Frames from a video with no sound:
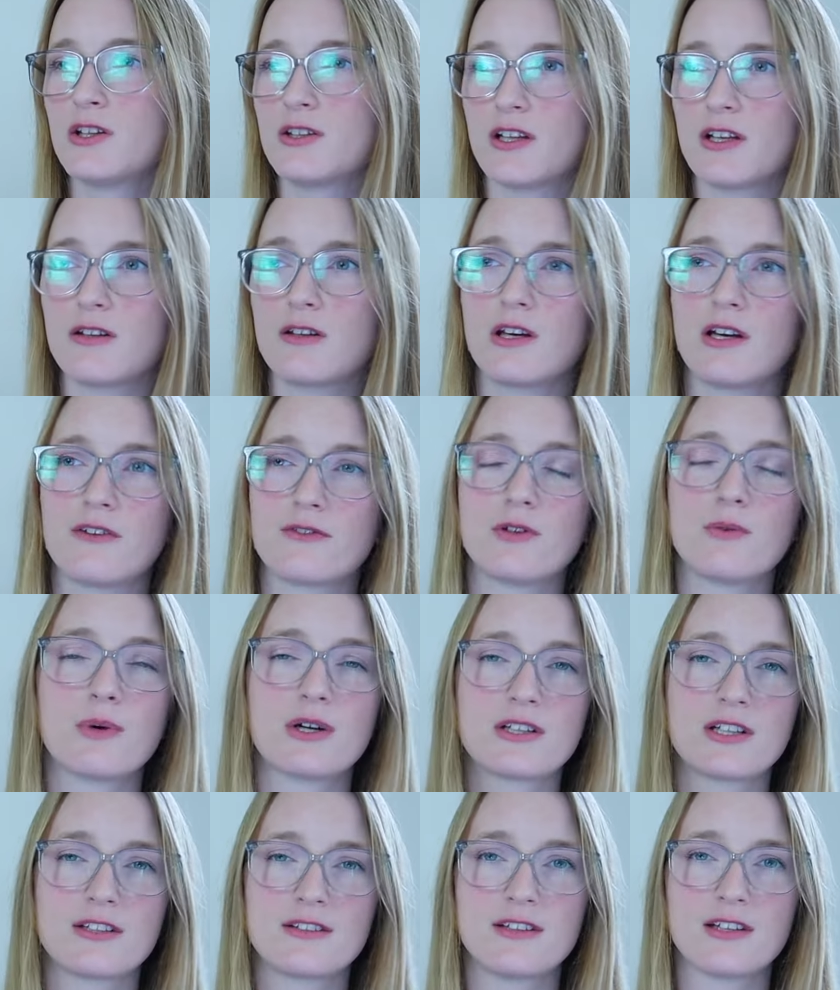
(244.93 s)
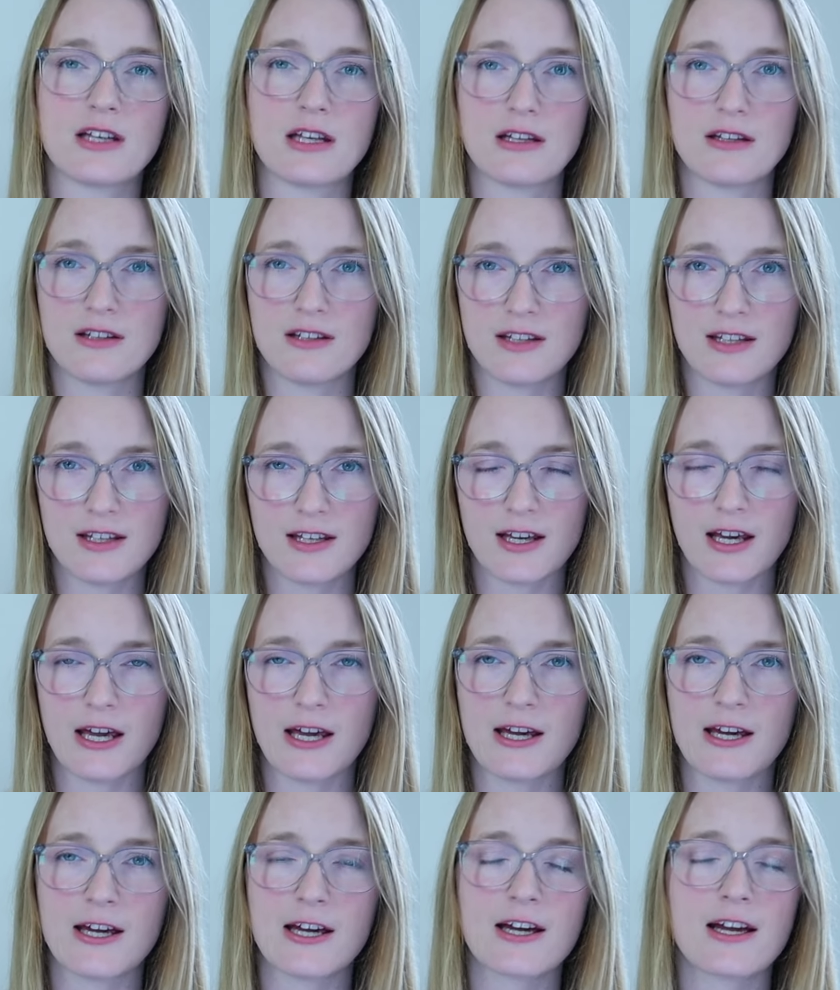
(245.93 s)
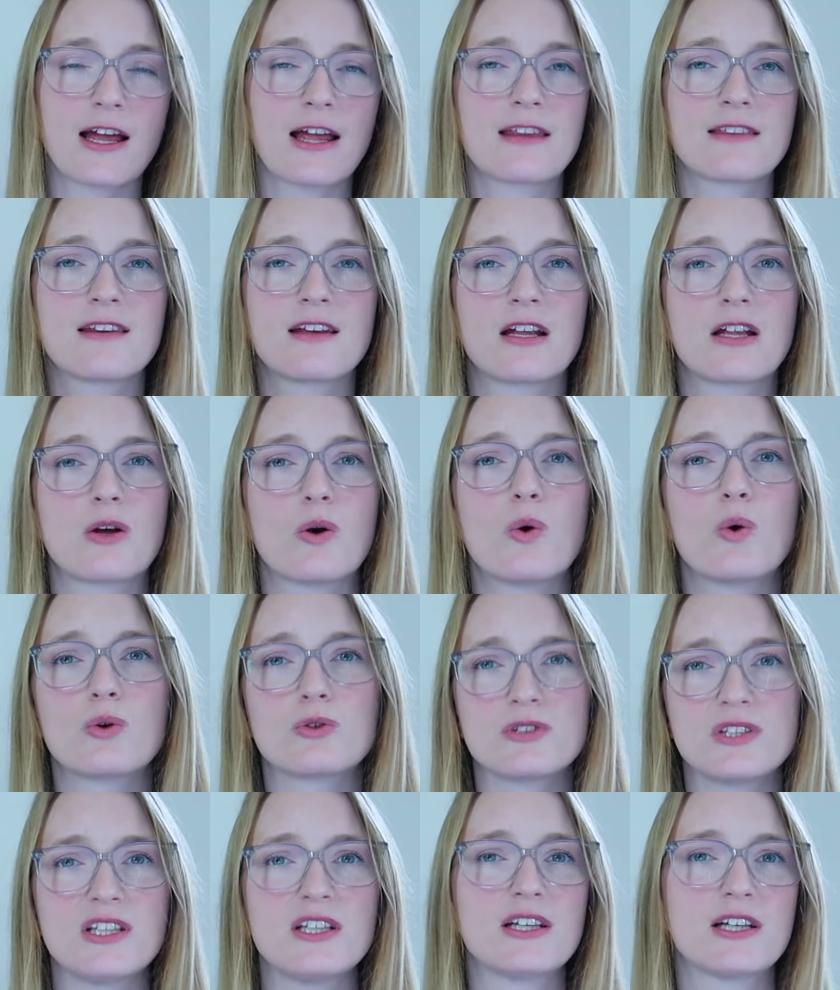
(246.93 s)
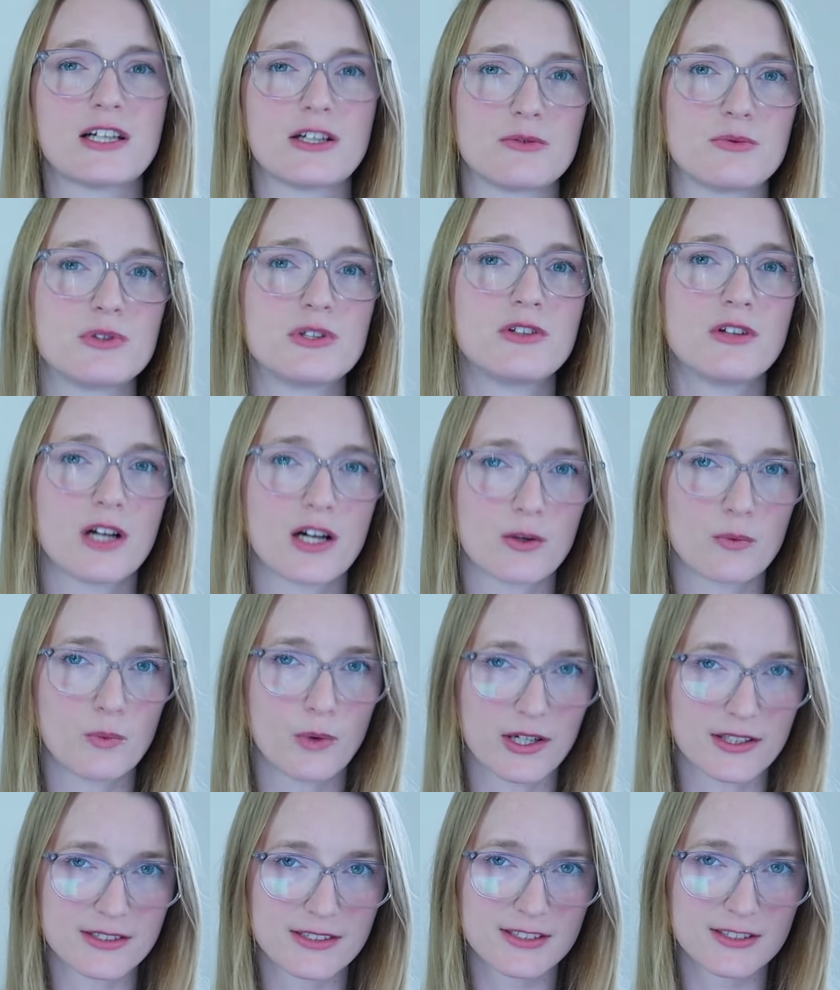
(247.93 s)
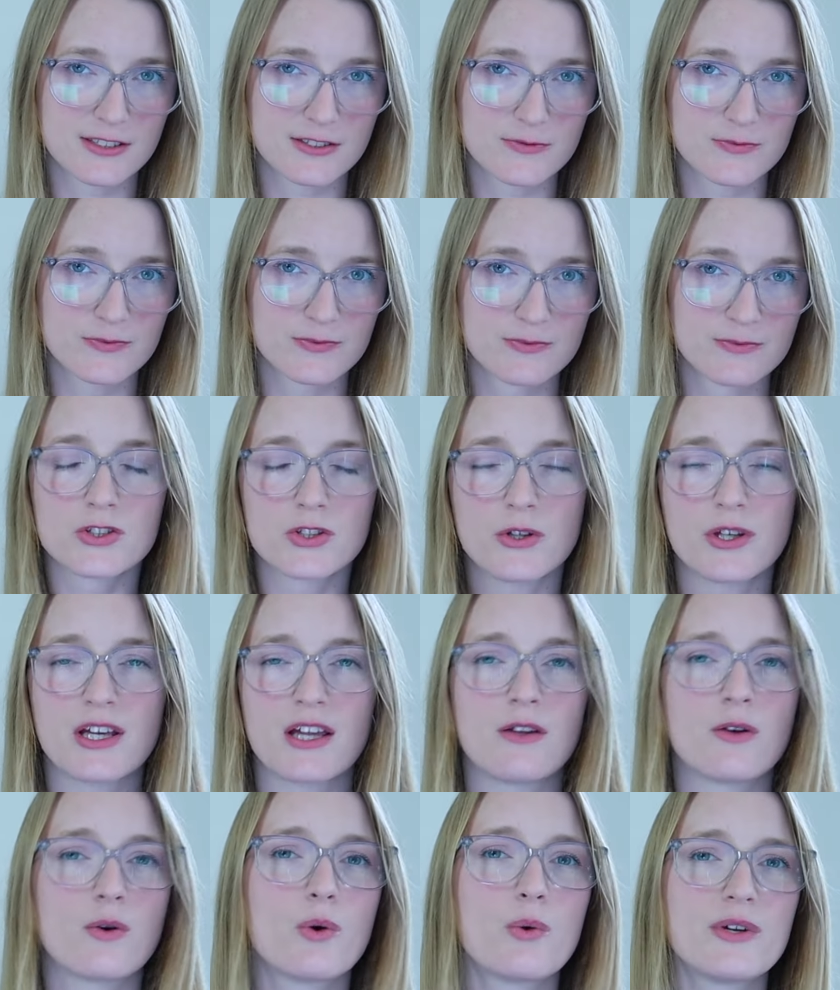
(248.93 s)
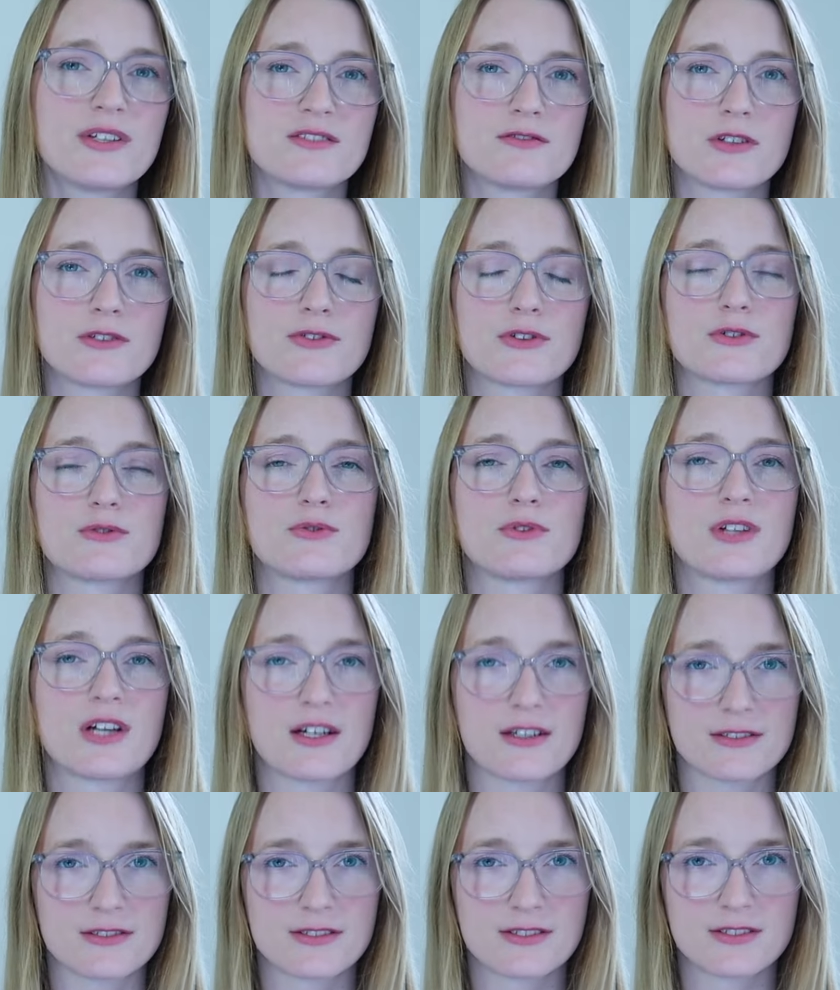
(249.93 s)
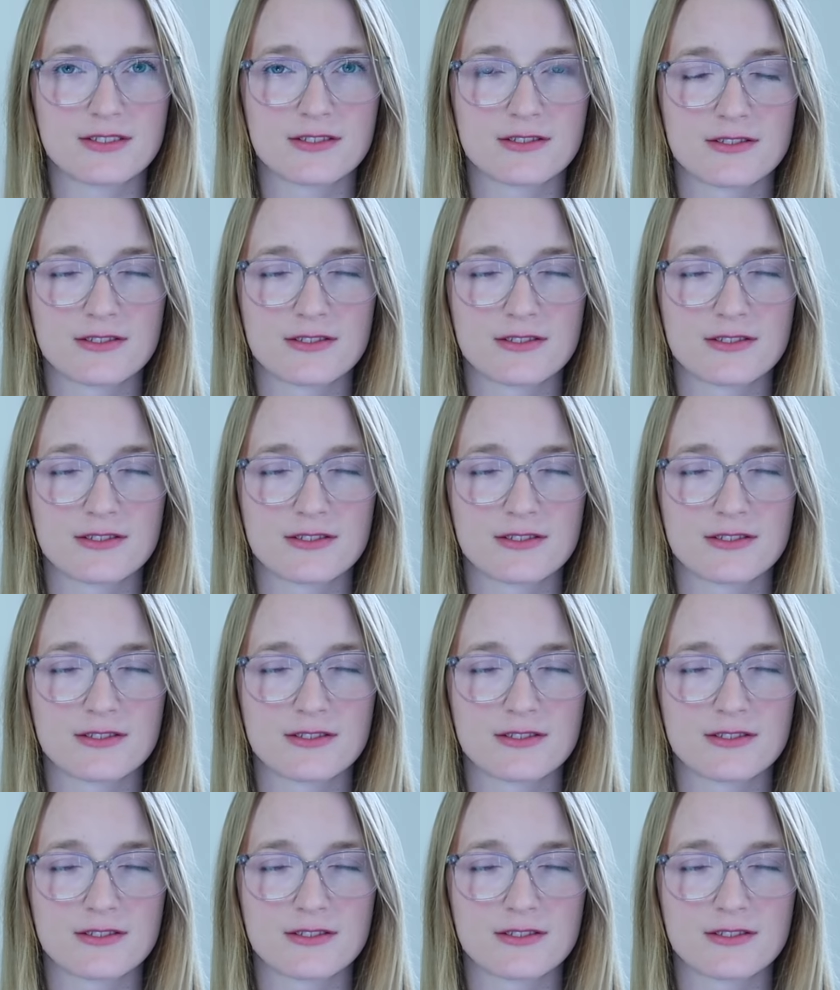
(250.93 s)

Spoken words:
Then you have the one ending in ER, and then all the irregular ones. So you can always refer to that.